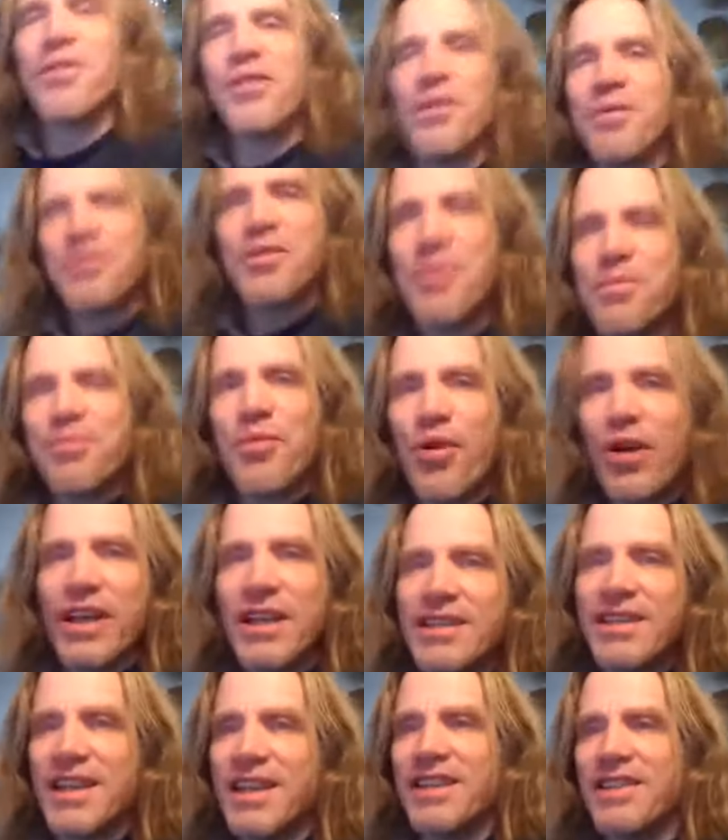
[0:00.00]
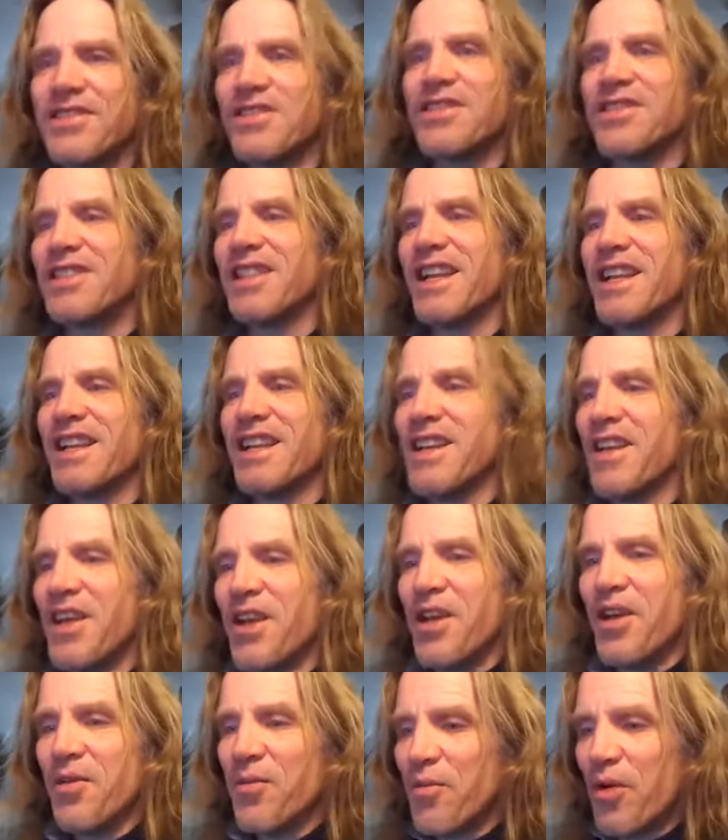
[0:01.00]
the, the point is, is that
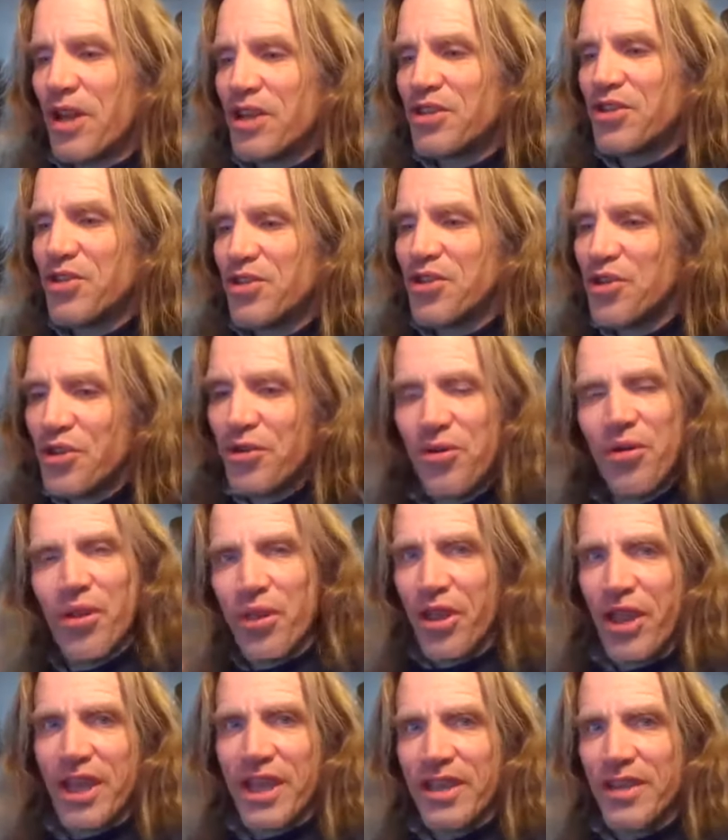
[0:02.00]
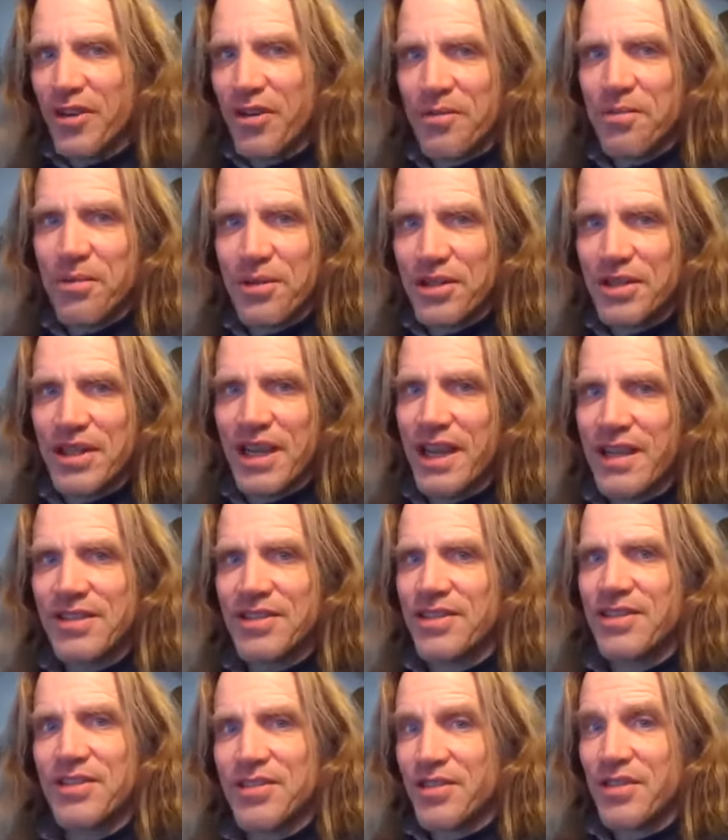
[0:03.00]
what you think, your
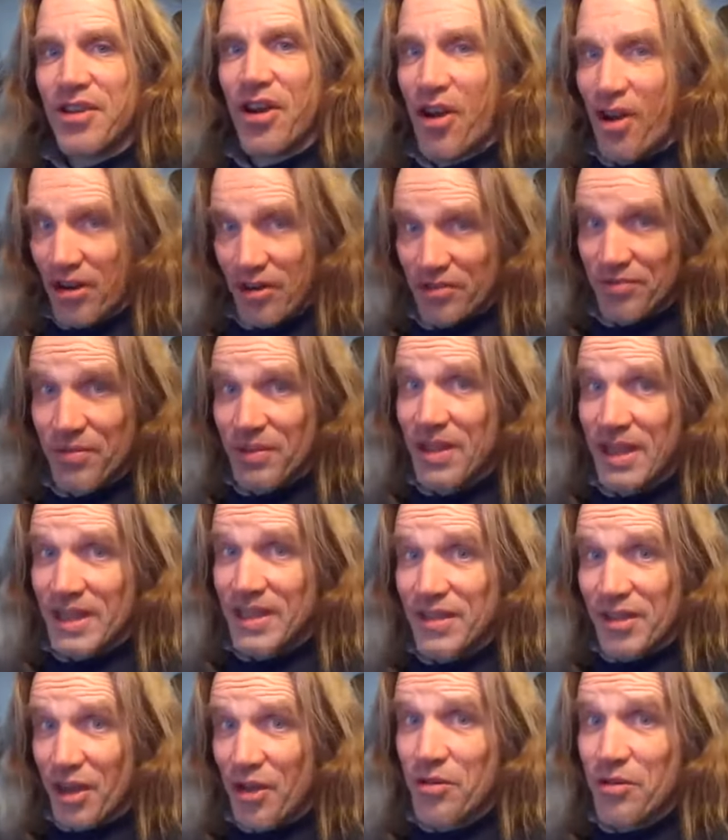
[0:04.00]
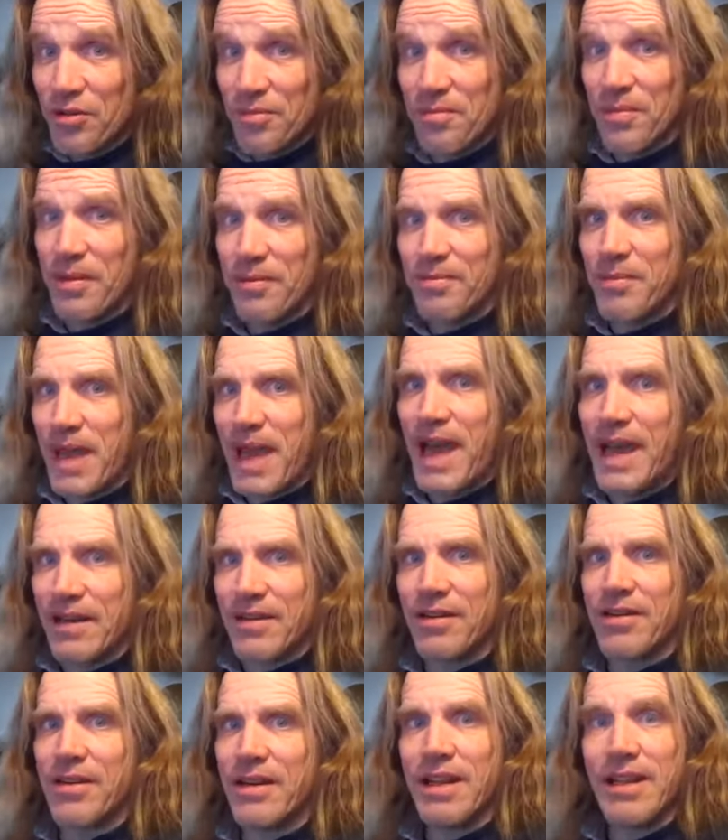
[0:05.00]
projections really don't
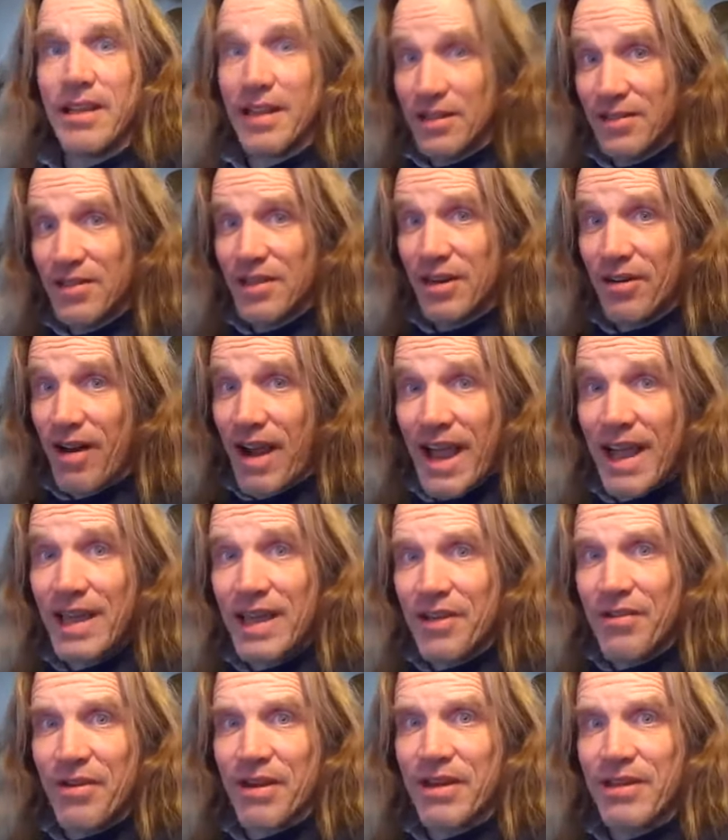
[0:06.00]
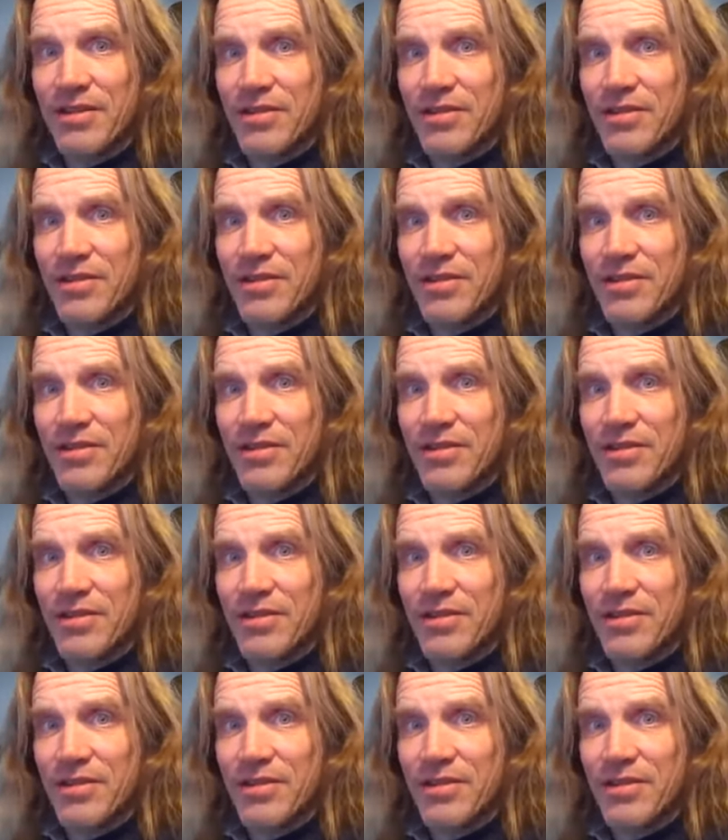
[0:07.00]
matter unless they're accurate.